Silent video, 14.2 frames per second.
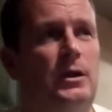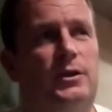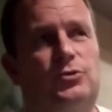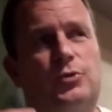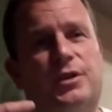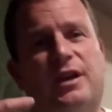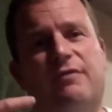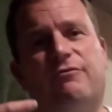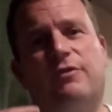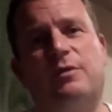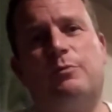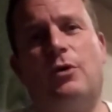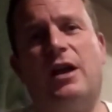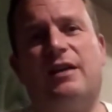It's with
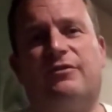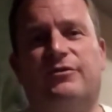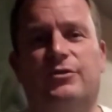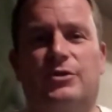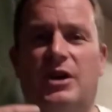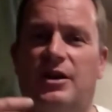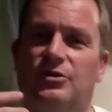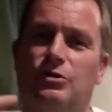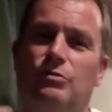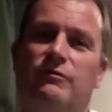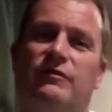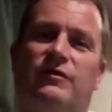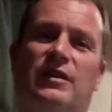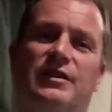every breath you get a
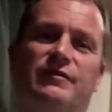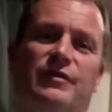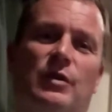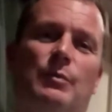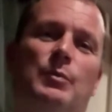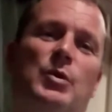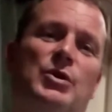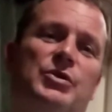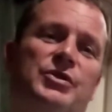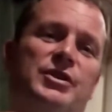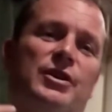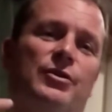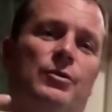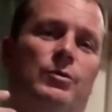new flavour, but
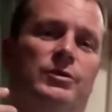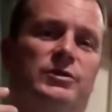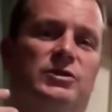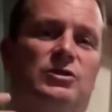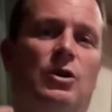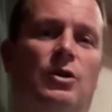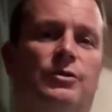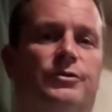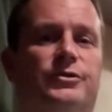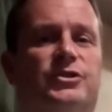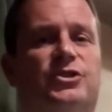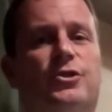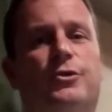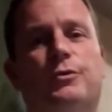the other one's gone,
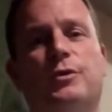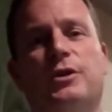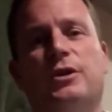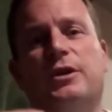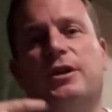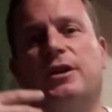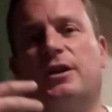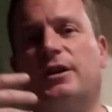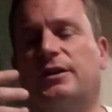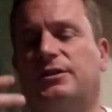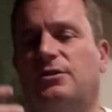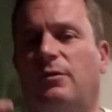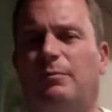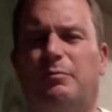so...
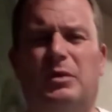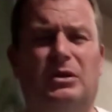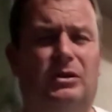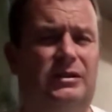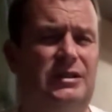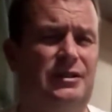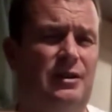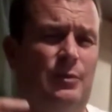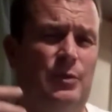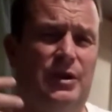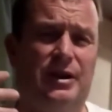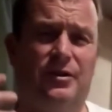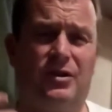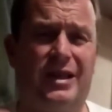It's not building up
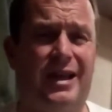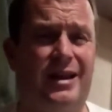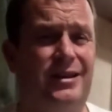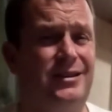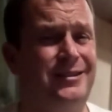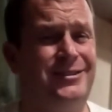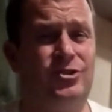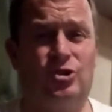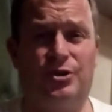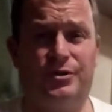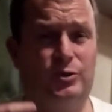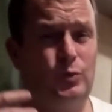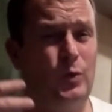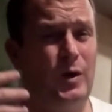and they're not getting in each other's